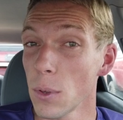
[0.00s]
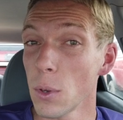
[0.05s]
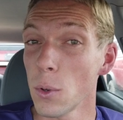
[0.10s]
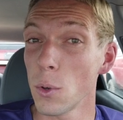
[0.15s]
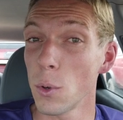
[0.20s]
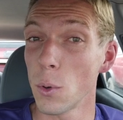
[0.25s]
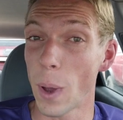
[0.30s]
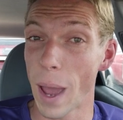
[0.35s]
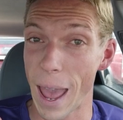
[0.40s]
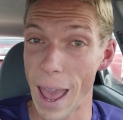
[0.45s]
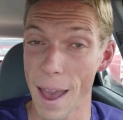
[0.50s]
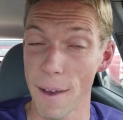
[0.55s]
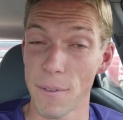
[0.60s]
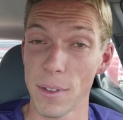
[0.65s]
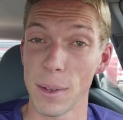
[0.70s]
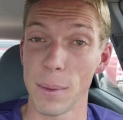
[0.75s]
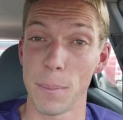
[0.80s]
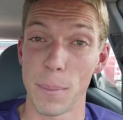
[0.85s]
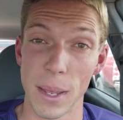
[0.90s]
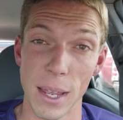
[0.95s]
you who
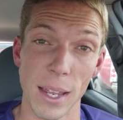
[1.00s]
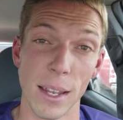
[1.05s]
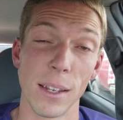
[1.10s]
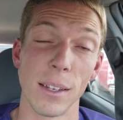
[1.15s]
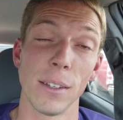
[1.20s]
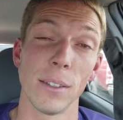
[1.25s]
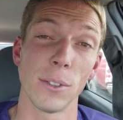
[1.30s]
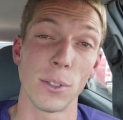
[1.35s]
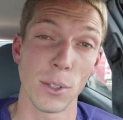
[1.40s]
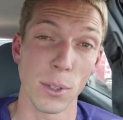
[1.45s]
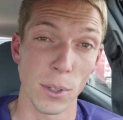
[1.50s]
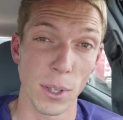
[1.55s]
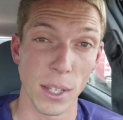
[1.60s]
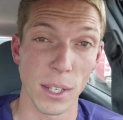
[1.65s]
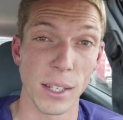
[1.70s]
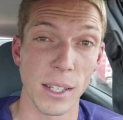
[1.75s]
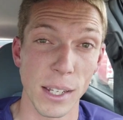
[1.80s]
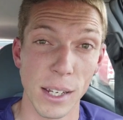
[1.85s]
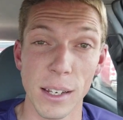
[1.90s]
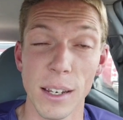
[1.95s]
haven't been to the
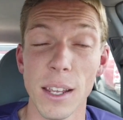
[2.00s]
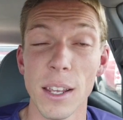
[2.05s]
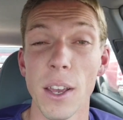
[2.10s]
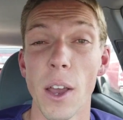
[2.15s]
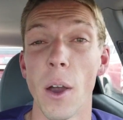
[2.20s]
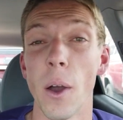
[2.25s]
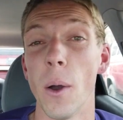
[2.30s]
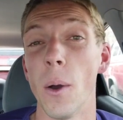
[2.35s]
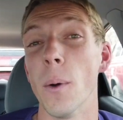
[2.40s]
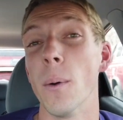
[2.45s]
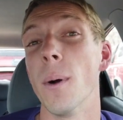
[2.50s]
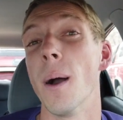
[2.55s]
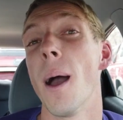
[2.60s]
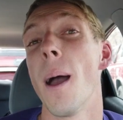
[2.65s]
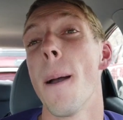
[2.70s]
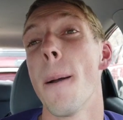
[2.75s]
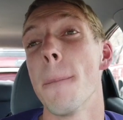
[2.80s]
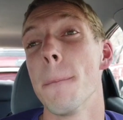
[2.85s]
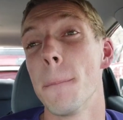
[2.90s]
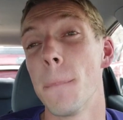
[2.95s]
DDO,
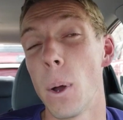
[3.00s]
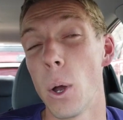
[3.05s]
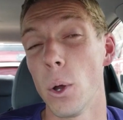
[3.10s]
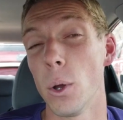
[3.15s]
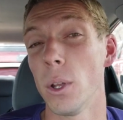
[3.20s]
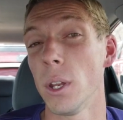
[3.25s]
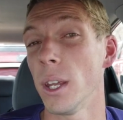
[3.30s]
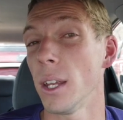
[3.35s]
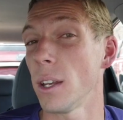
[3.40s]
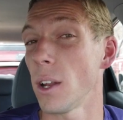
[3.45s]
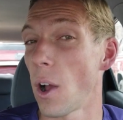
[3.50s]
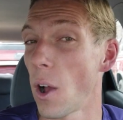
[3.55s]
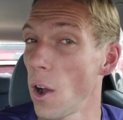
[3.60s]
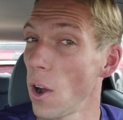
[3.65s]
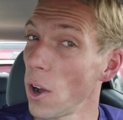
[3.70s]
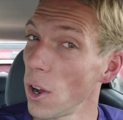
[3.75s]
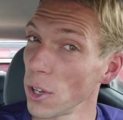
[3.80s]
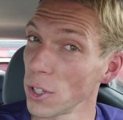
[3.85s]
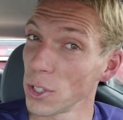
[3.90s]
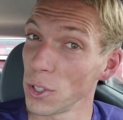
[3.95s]
put it
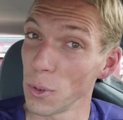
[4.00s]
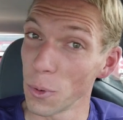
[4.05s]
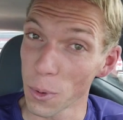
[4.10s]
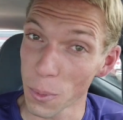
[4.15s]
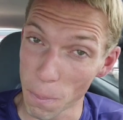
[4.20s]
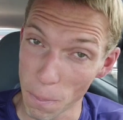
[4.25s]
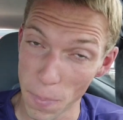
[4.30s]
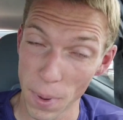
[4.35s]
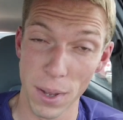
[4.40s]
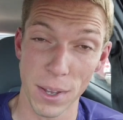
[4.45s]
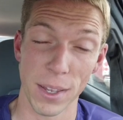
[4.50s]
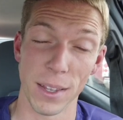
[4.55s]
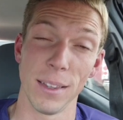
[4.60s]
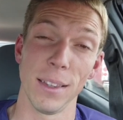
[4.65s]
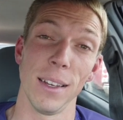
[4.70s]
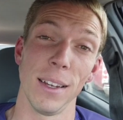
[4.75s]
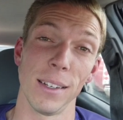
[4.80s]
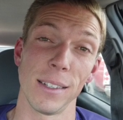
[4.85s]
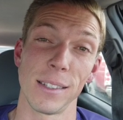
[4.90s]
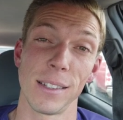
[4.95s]
on your bucket
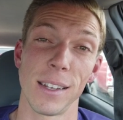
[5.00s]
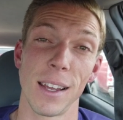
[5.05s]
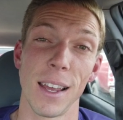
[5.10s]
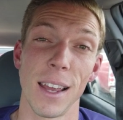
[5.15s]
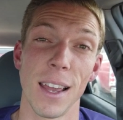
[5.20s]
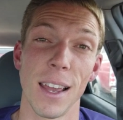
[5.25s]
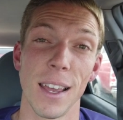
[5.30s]
list.